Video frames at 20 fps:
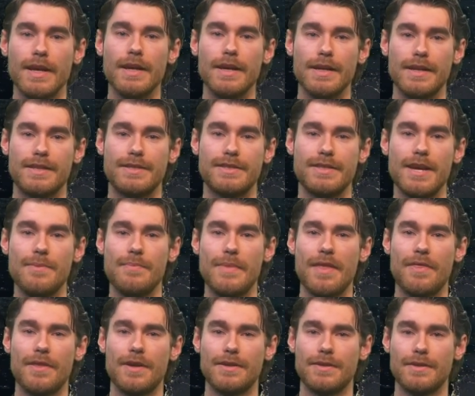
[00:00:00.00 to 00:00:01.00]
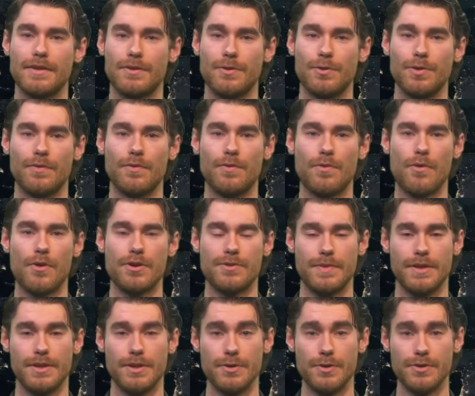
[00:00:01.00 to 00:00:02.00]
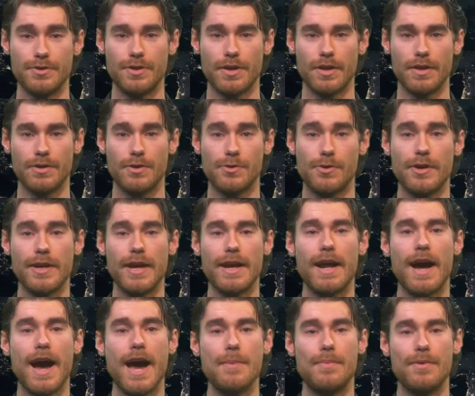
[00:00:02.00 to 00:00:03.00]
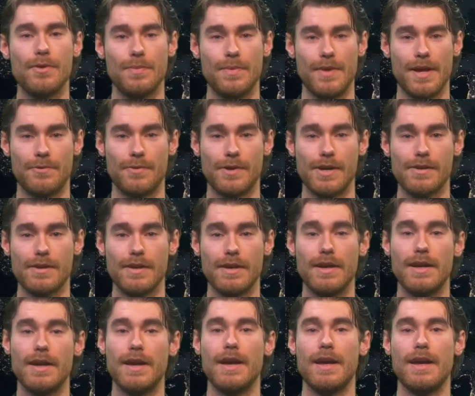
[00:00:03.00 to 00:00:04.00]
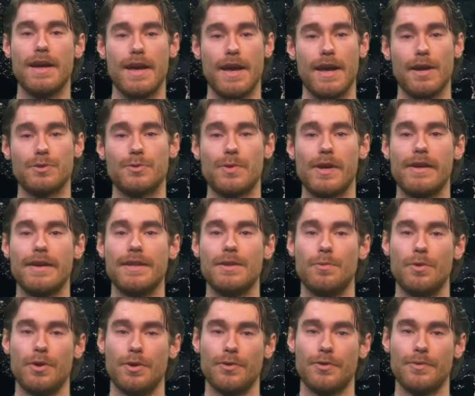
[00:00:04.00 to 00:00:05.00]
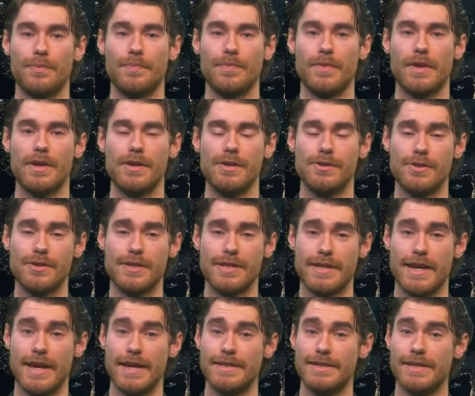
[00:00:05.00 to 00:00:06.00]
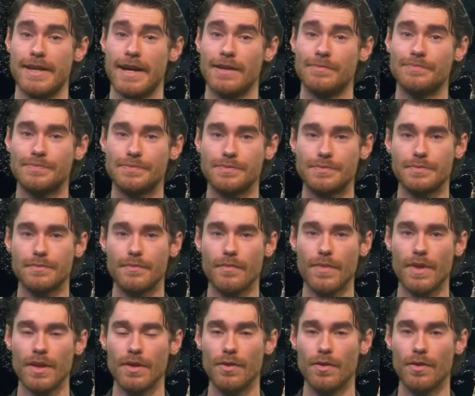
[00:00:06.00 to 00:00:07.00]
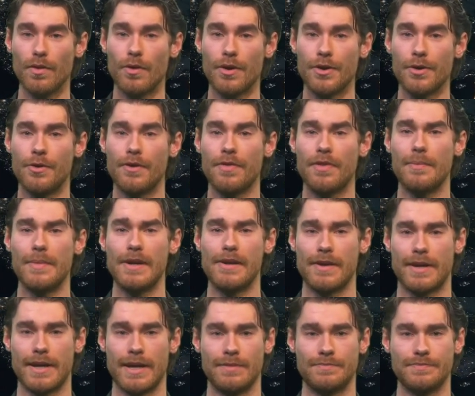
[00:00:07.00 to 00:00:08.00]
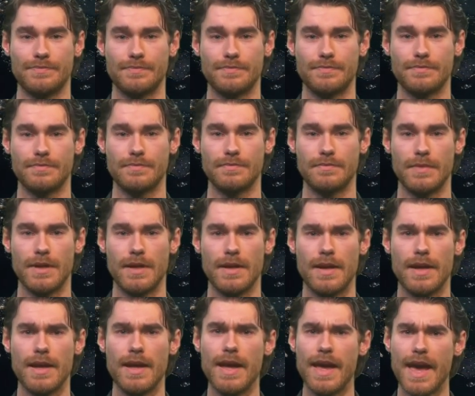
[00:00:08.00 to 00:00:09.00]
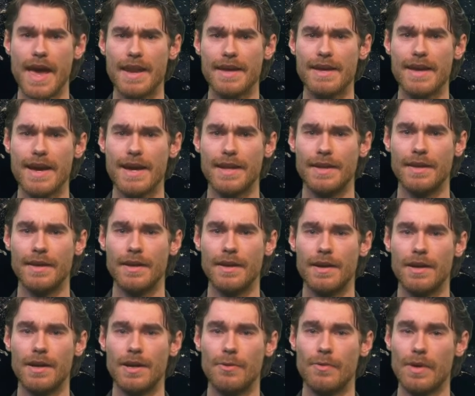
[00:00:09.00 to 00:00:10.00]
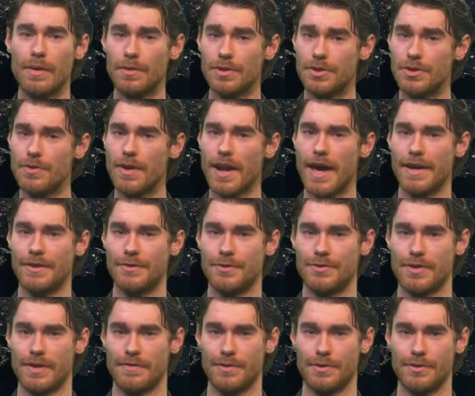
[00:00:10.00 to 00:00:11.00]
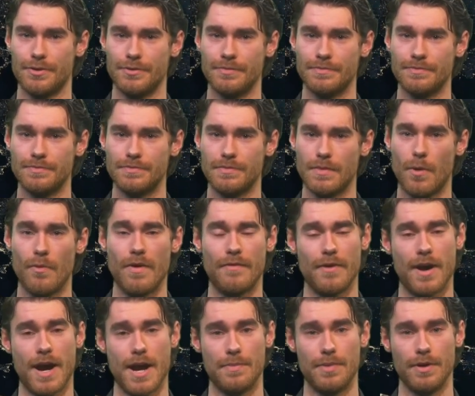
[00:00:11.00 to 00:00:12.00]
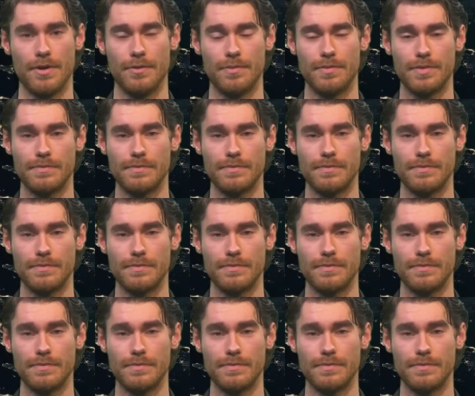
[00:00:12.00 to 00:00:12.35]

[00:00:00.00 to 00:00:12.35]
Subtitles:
The same method could of course be used to create a Hyperloop network elsewhere in the world, such as Asia or North America. And again, where would you like to travel to with a Hyperloop?